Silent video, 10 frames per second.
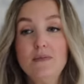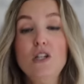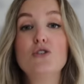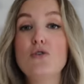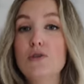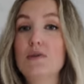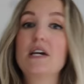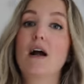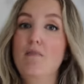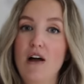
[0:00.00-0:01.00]
So this was
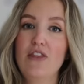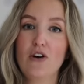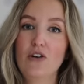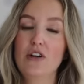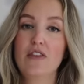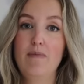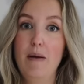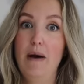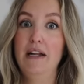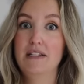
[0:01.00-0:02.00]
like a month earlier than
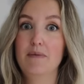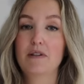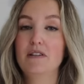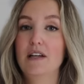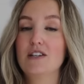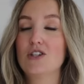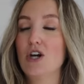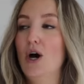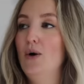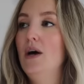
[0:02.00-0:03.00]
my body typically likes to
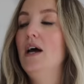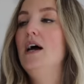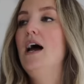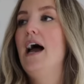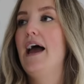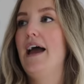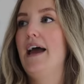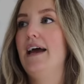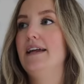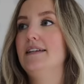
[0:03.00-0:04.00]
go.
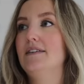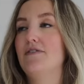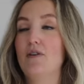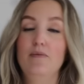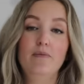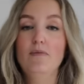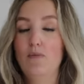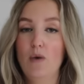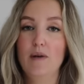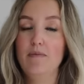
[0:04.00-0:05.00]
And from
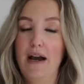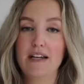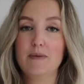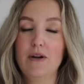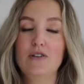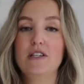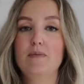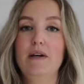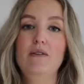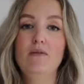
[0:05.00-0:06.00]
what my experience
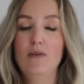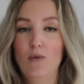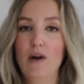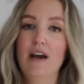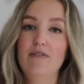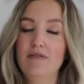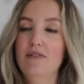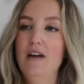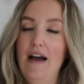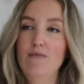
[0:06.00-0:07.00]
has been when I've
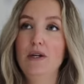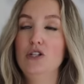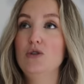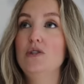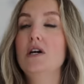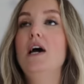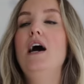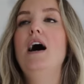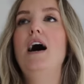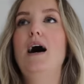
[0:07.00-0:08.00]
have been induced.
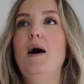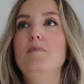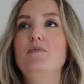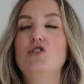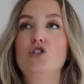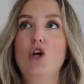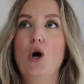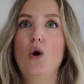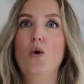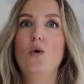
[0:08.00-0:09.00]

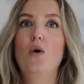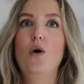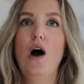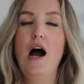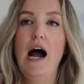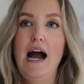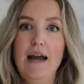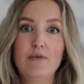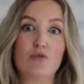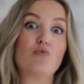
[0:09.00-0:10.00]
So
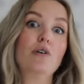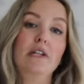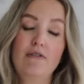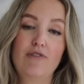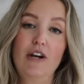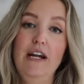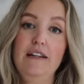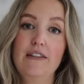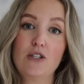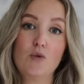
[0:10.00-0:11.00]
I was really
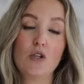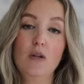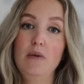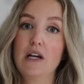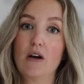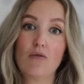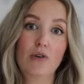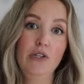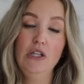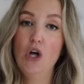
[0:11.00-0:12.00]
afraid that this was gonna be like a
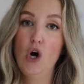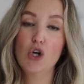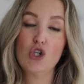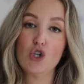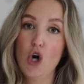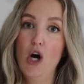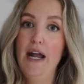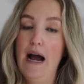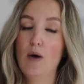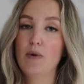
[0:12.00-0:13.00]
really long,
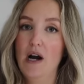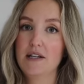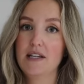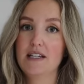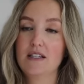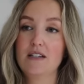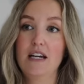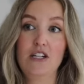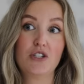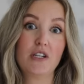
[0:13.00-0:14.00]
drawn out process, because
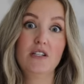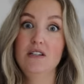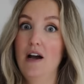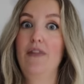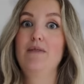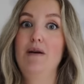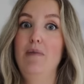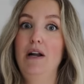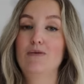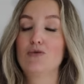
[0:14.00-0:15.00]
I like did not think my
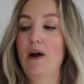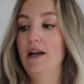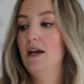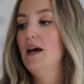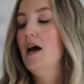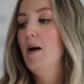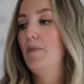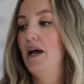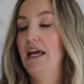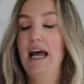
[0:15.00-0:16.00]
body was ready.
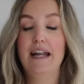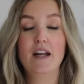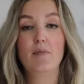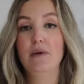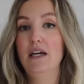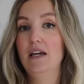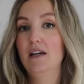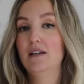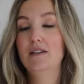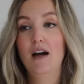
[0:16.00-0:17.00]
But it ended up
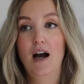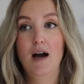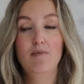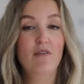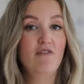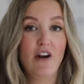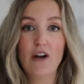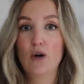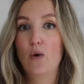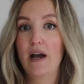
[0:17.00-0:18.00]
being
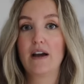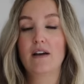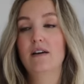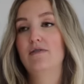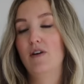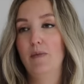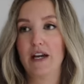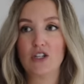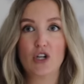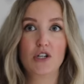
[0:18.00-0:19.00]
very quick from
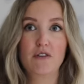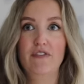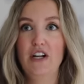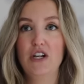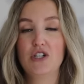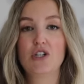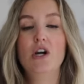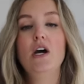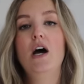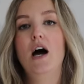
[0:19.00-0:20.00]
like start to finish.
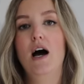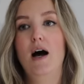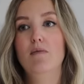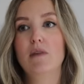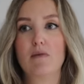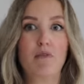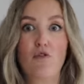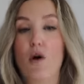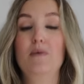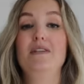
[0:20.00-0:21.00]
Like
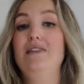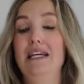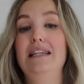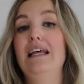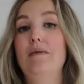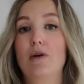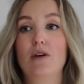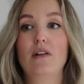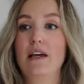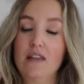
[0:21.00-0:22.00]
before I was even in
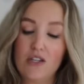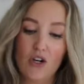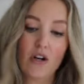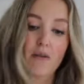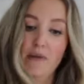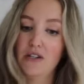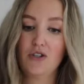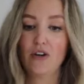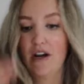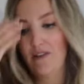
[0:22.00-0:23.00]
labor, like they started
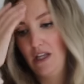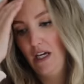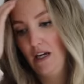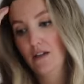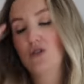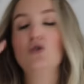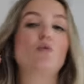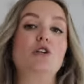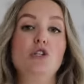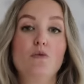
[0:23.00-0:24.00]
administering everything to
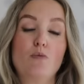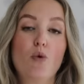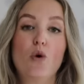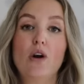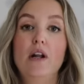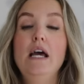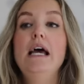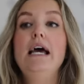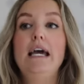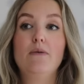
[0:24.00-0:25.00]
when she was born.
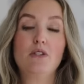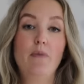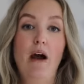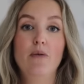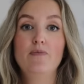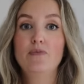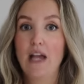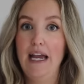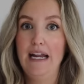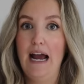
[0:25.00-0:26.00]
It was about
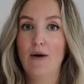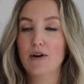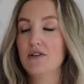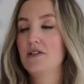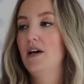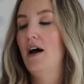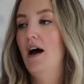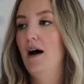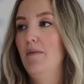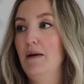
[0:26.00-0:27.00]
8 hours.
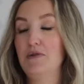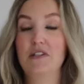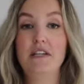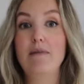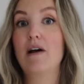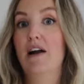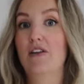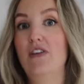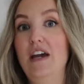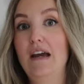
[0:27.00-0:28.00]
And it was the same kind
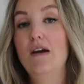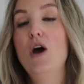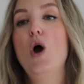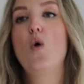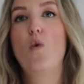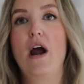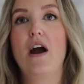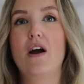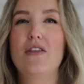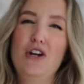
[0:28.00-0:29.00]
of thing
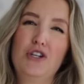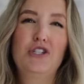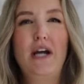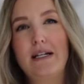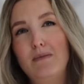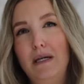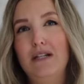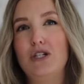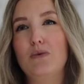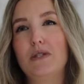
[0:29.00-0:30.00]
where the nurse checked me
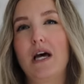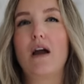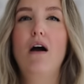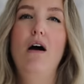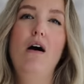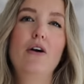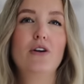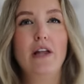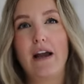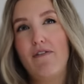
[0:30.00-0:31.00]
and she was like, oh,
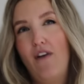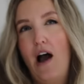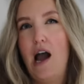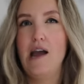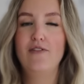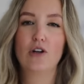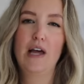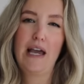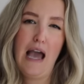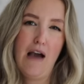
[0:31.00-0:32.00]
you're like a 5, you're
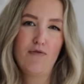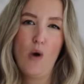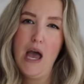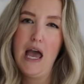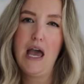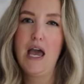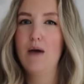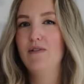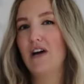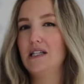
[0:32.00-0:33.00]
like
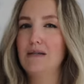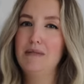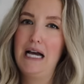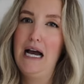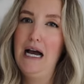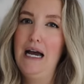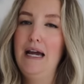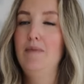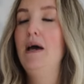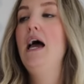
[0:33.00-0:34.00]
halfway, we've got some
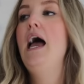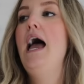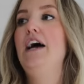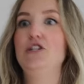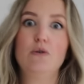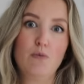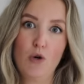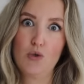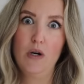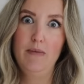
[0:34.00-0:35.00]
time. And she was
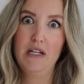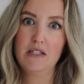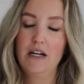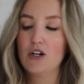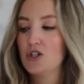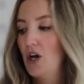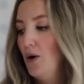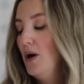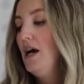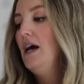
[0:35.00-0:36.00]
born 20 minutes later.
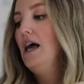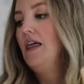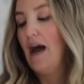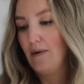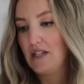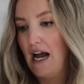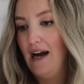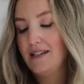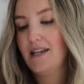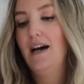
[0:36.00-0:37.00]
So that was
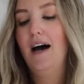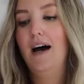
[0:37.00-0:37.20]
that.